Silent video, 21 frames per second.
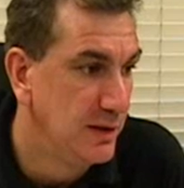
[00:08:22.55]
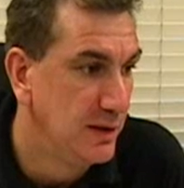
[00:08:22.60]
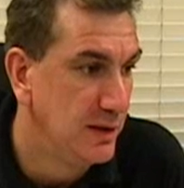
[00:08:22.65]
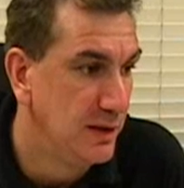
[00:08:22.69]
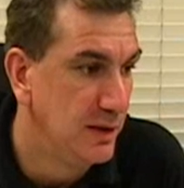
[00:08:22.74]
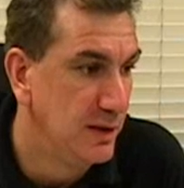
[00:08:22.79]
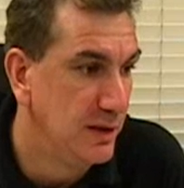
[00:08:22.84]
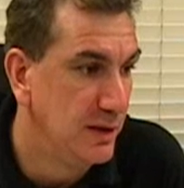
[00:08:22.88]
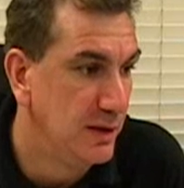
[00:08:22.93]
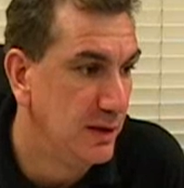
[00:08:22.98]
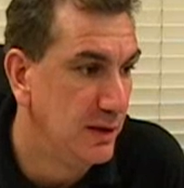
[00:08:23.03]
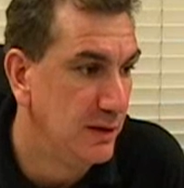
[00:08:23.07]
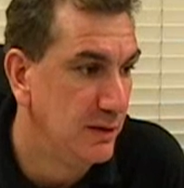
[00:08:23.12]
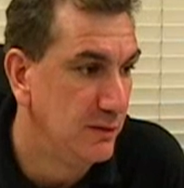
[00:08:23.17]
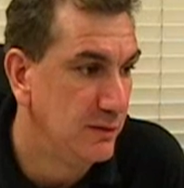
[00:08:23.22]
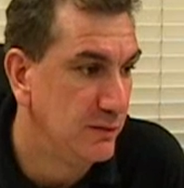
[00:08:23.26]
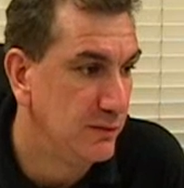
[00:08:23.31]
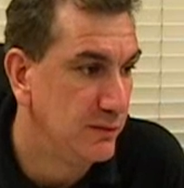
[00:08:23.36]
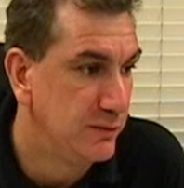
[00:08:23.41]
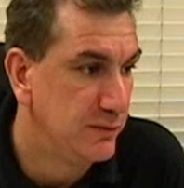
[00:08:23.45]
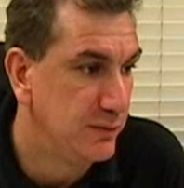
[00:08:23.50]
We
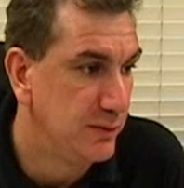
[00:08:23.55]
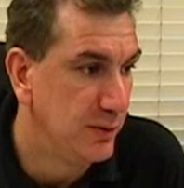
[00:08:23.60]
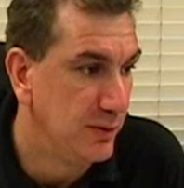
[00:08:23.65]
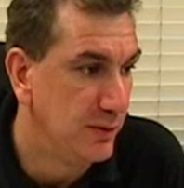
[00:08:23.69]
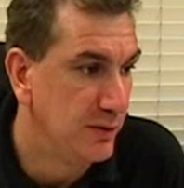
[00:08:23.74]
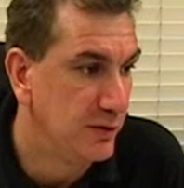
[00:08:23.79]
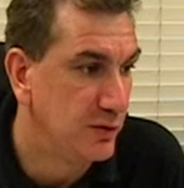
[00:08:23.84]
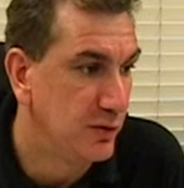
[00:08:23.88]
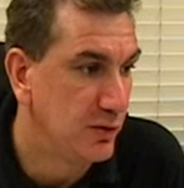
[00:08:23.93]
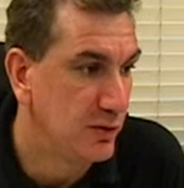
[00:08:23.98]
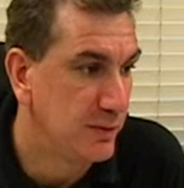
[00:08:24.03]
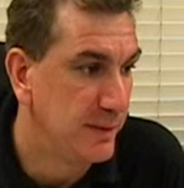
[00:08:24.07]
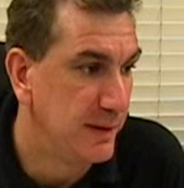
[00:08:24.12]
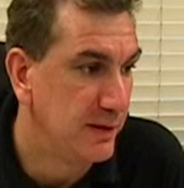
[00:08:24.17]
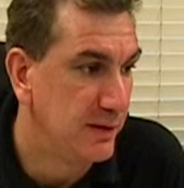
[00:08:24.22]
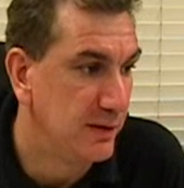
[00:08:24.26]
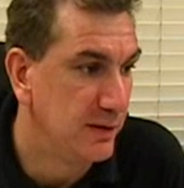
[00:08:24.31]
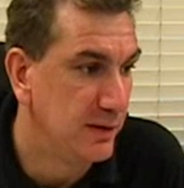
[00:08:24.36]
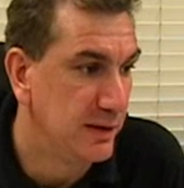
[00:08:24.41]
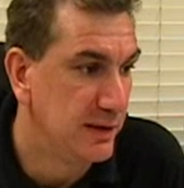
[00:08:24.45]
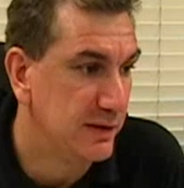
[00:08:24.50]
already talked
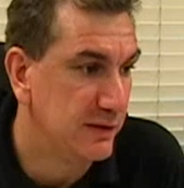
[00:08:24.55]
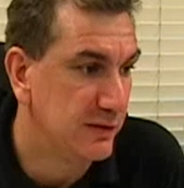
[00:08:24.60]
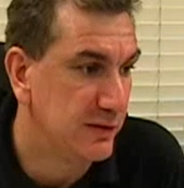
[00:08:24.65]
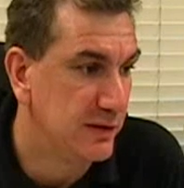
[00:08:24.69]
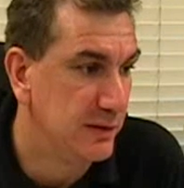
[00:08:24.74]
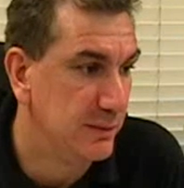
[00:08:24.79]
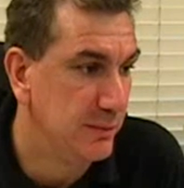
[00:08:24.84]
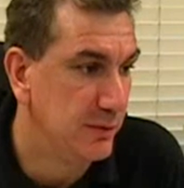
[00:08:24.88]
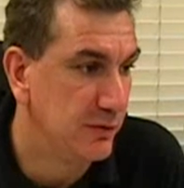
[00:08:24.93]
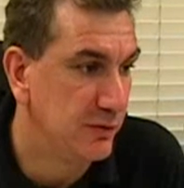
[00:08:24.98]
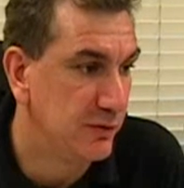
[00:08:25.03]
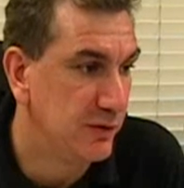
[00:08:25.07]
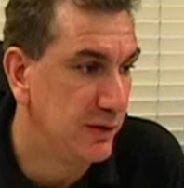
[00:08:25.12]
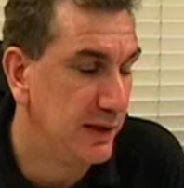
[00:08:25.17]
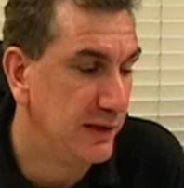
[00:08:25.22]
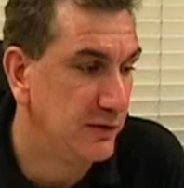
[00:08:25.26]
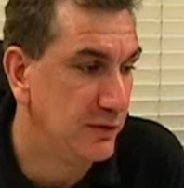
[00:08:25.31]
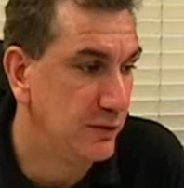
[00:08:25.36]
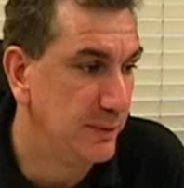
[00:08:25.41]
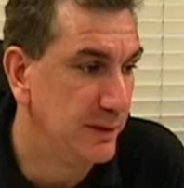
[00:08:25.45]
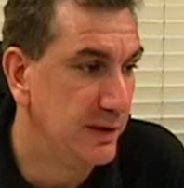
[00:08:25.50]
about, I guess, Kimbo
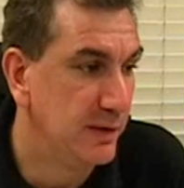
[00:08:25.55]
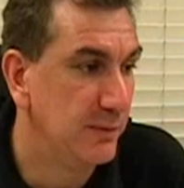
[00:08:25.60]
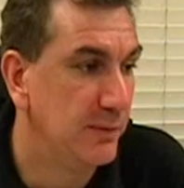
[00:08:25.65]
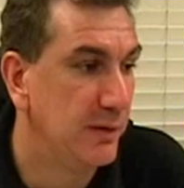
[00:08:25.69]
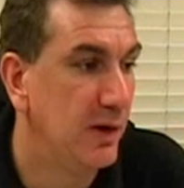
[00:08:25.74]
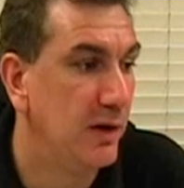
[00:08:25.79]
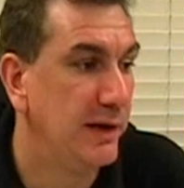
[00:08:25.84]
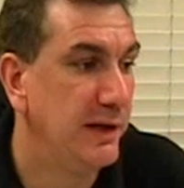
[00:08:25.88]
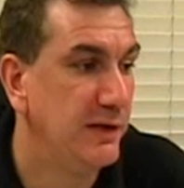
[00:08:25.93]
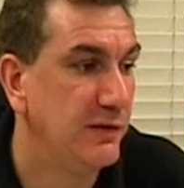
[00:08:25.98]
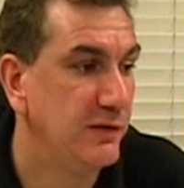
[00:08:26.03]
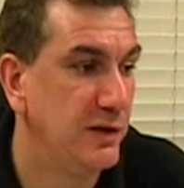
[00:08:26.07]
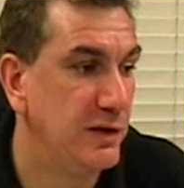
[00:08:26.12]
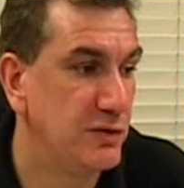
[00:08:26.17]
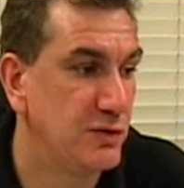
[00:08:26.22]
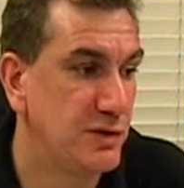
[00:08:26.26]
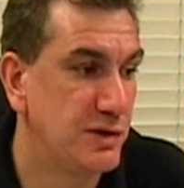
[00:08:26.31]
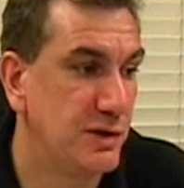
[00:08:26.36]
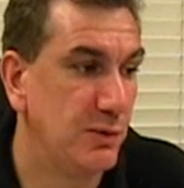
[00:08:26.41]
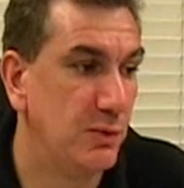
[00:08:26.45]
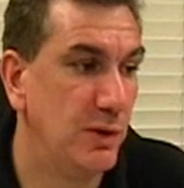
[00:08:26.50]
Slice. Oh, here's an
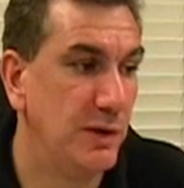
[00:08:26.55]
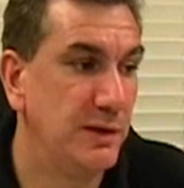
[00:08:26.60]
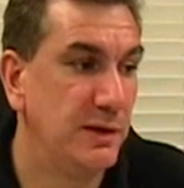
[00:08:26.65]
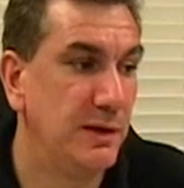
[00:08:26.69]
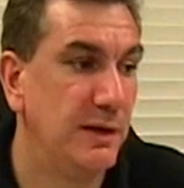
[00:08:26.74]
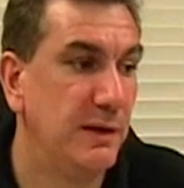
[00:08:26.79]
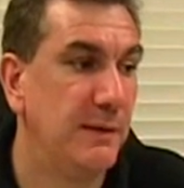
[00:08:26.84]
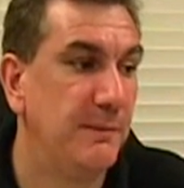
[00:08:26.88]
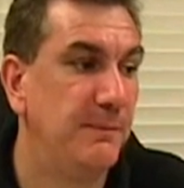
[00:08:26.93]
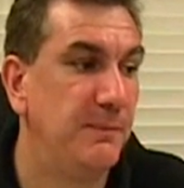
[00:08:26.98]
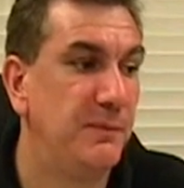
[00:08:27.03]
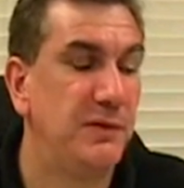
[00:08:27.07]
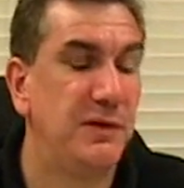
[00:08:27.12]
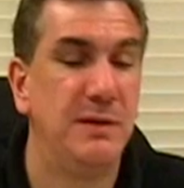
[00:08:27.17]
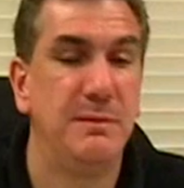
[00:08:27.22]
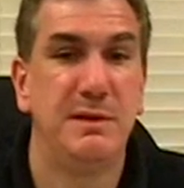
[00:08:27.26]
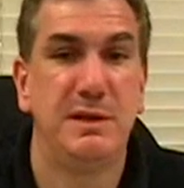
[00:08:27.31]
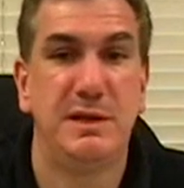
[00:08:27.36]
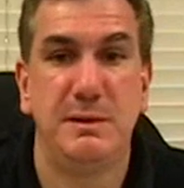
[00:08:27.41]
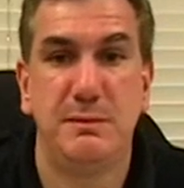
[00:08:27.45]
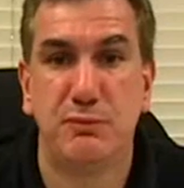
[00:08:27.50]
interesting one.
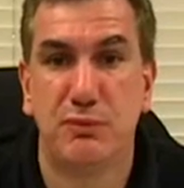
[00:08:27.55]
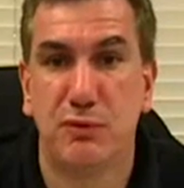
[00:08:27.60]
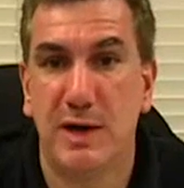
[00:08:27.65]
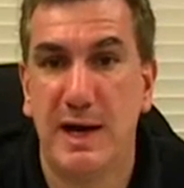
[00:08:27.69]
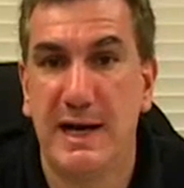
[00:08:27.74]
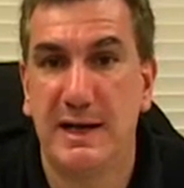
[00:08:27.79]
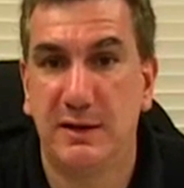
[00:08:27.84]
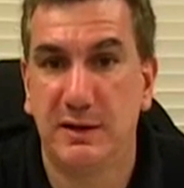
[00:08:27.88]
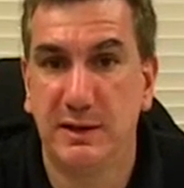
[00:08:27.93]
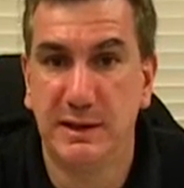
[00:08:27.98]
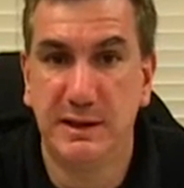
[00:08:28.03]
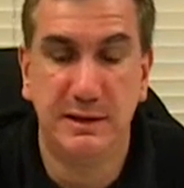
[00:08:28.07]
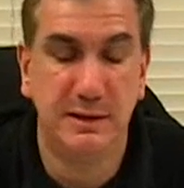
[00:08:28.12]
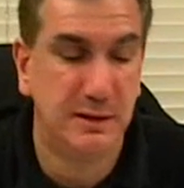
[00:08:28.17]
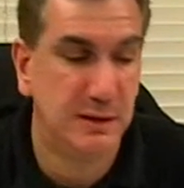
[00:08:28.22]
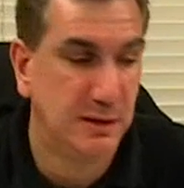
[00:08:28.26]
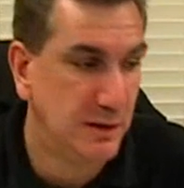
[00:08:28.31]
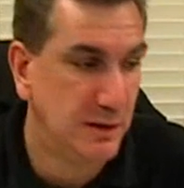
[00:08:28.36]
Timothy Bradley